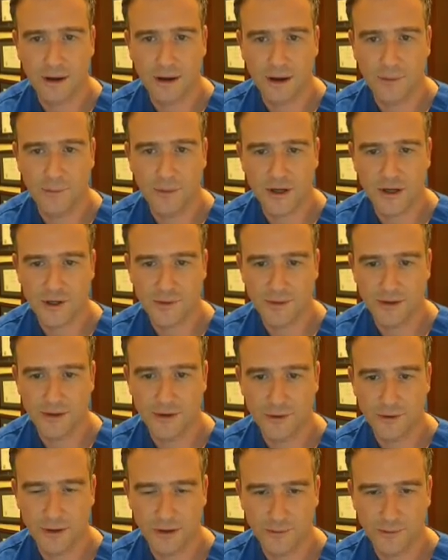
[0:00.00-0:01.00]
measurement
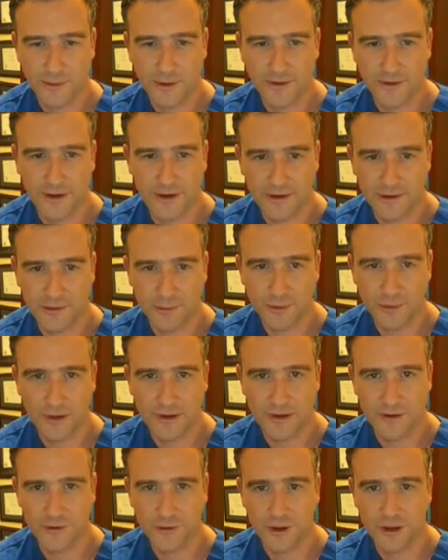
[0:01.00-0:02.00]
during a spontaneous
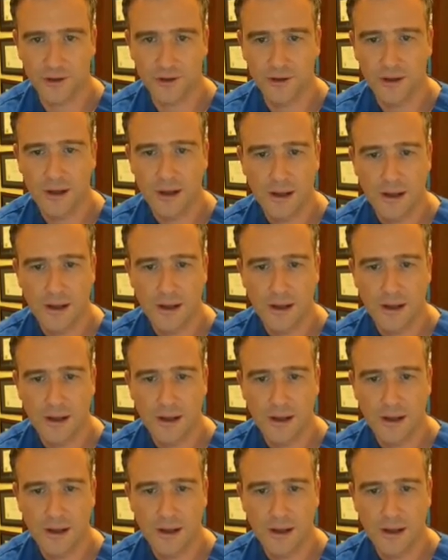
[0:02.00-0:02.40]
breathing trial.